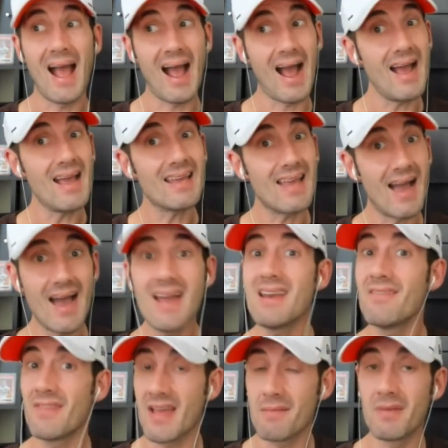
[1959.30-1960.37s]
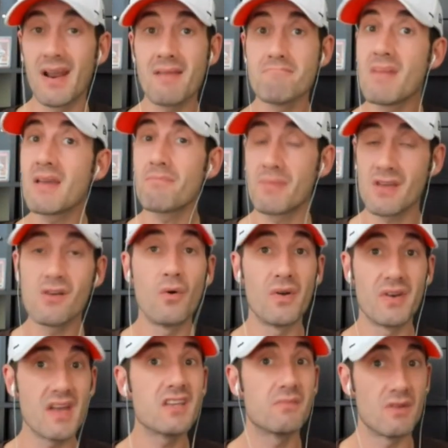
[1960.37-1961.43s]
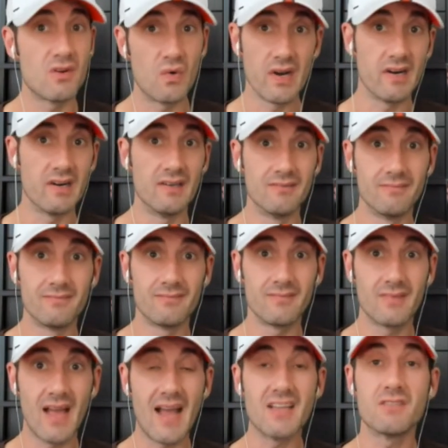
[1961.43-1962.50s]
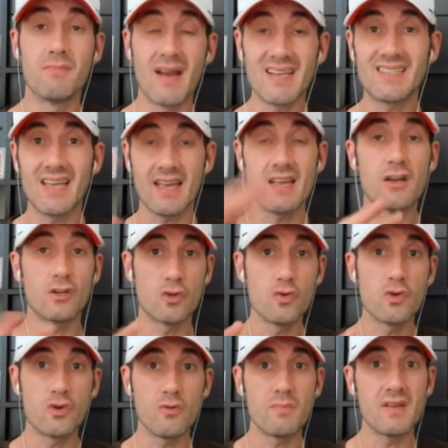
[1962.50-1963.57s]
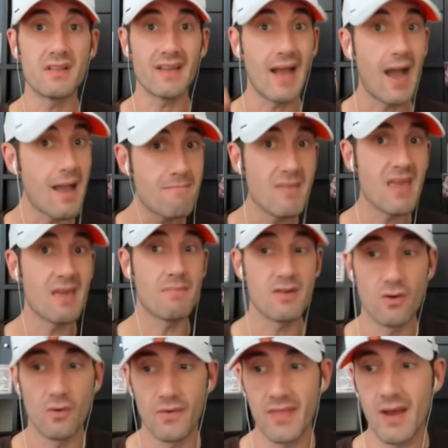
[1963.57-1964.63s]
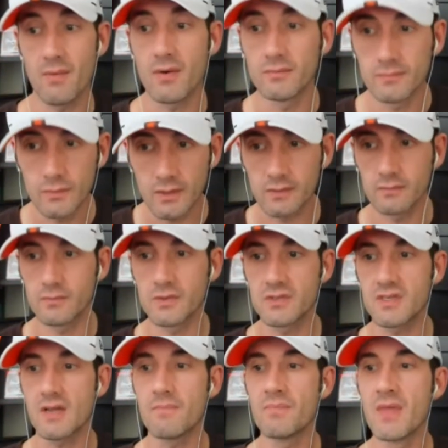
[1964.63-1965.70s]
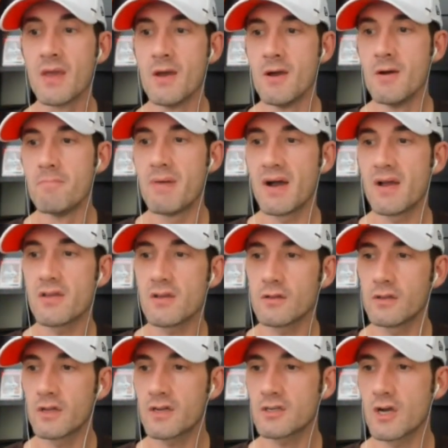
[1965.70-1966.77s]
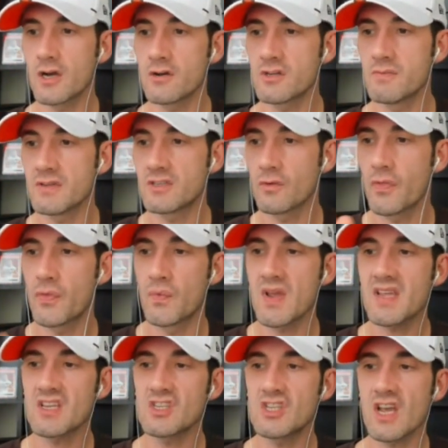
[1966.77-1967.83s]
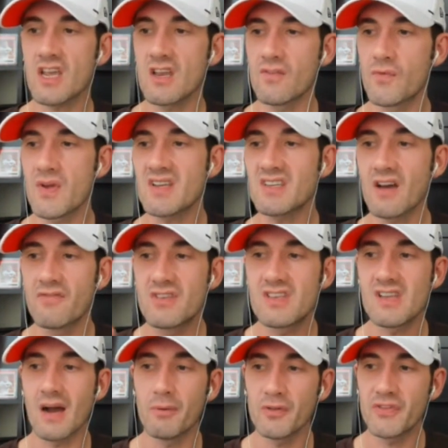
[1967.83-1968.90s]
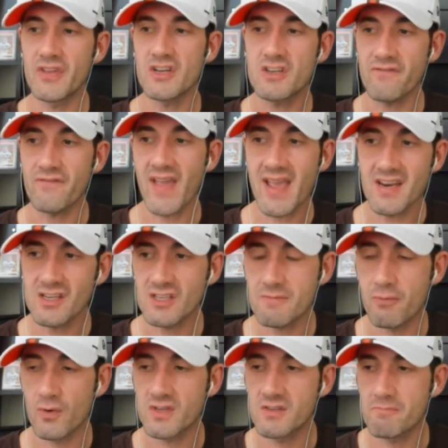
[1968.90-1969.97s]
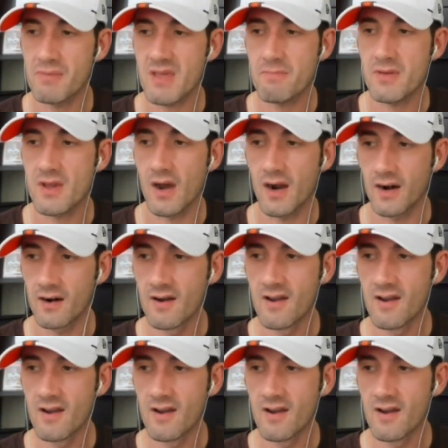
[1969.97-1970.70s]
I kind of am, and I might be going Desmond Ridder as my second in a 2 QB league. I may be going that way. We'll see. But look at Jonnu Smith. So 3 consecutive weeks of double-digit fantasy points in PPR.